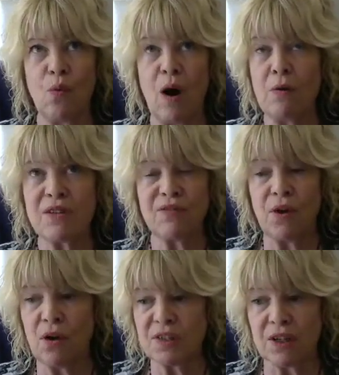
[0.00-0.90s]
I was
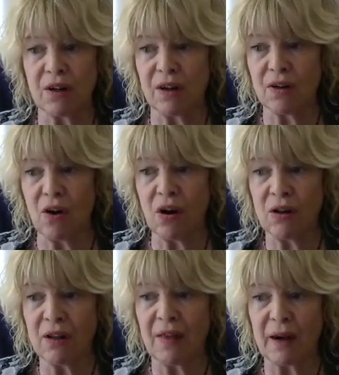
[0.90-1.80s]
involved in
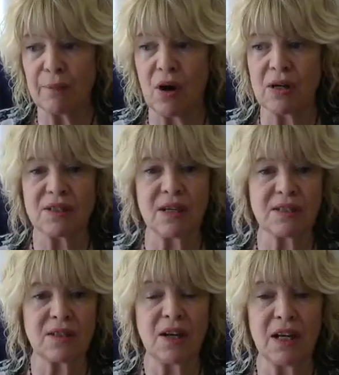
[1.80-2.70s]
all of that
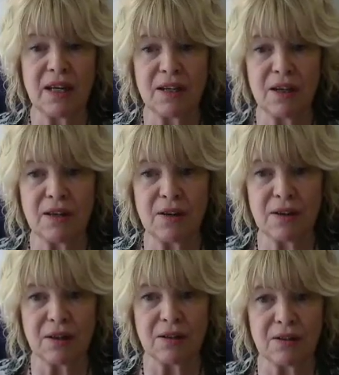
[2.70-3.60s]
process, and
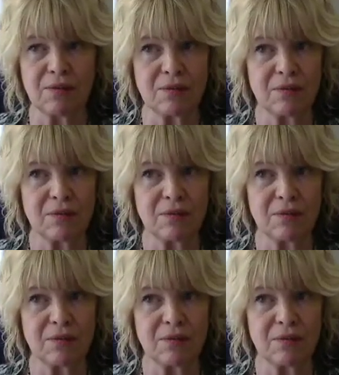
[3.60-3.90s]
the